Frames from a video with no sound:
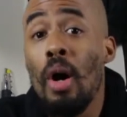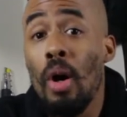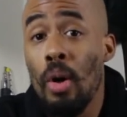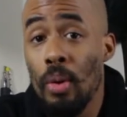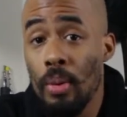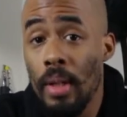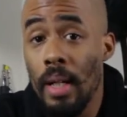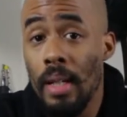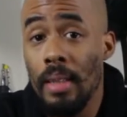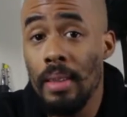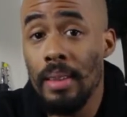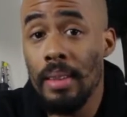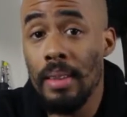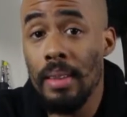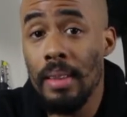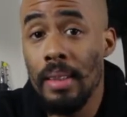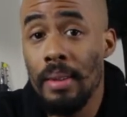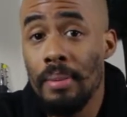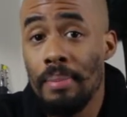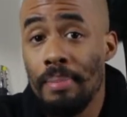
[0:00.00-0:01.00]
Oh
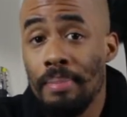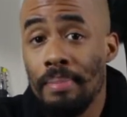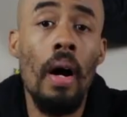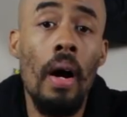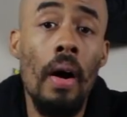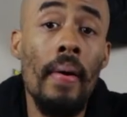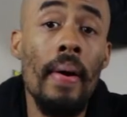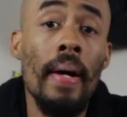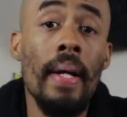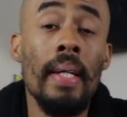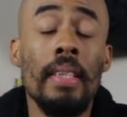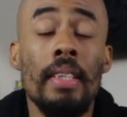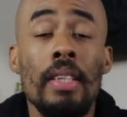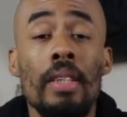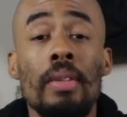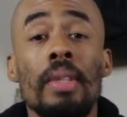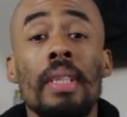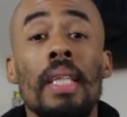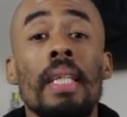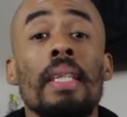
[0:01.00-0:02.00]
yes. Alright,
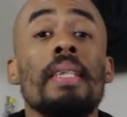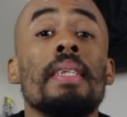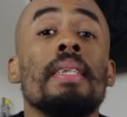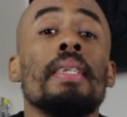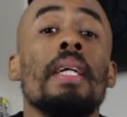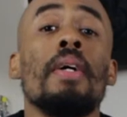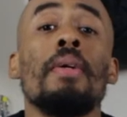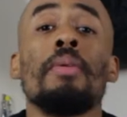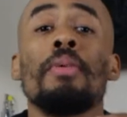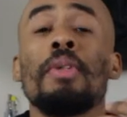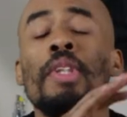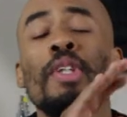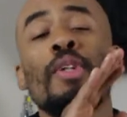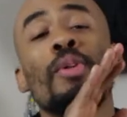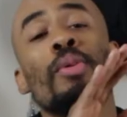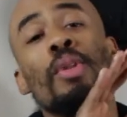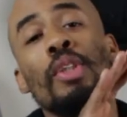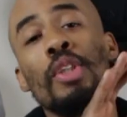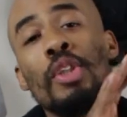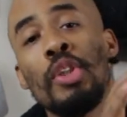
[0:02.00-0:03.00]
so check this out.
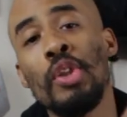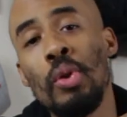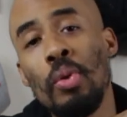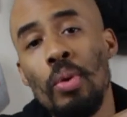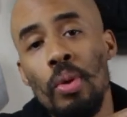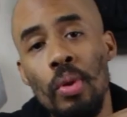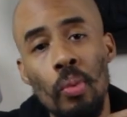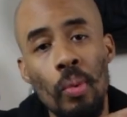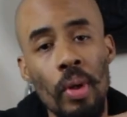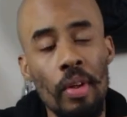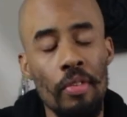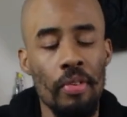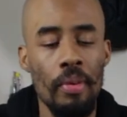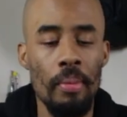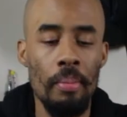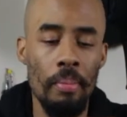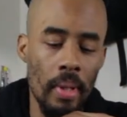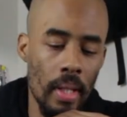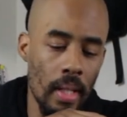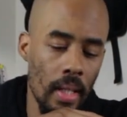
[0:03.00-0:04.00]
So the shoe of the week
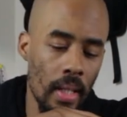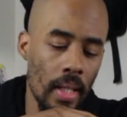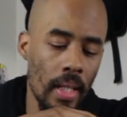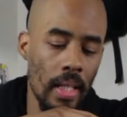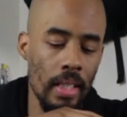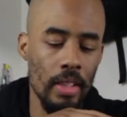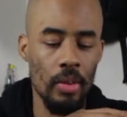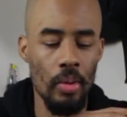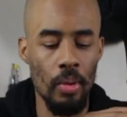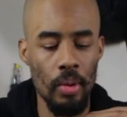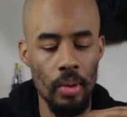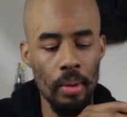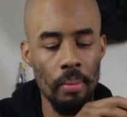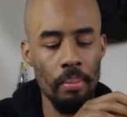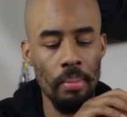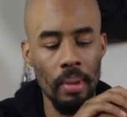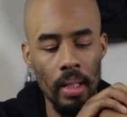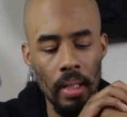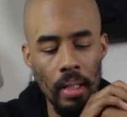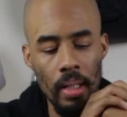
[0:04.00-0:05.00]
for me is going
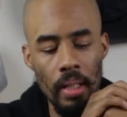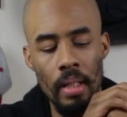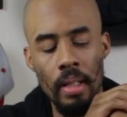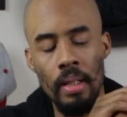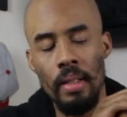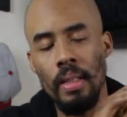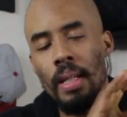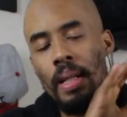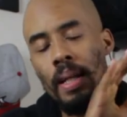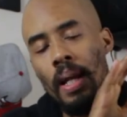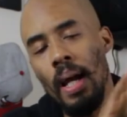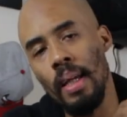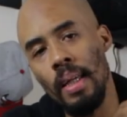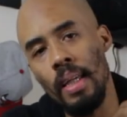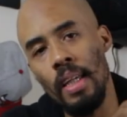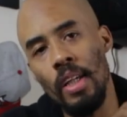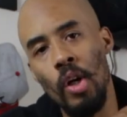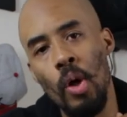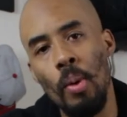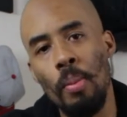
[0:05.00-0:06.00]
to be the
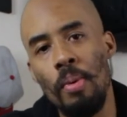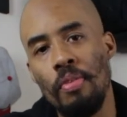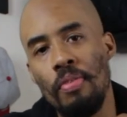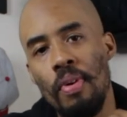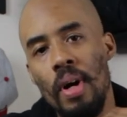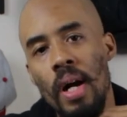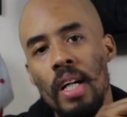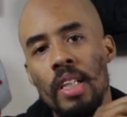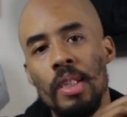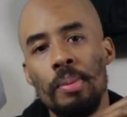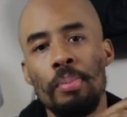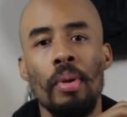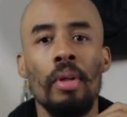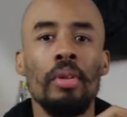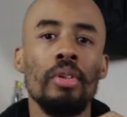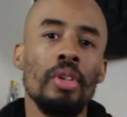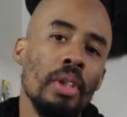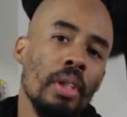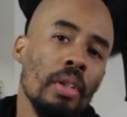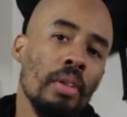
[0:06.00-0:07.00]
Nike Kobe 5's
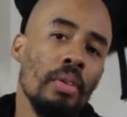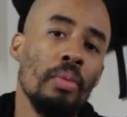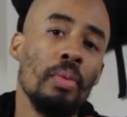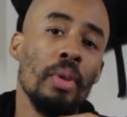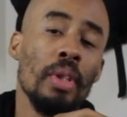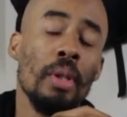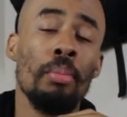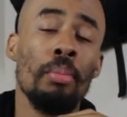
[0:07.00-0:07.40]
Protro with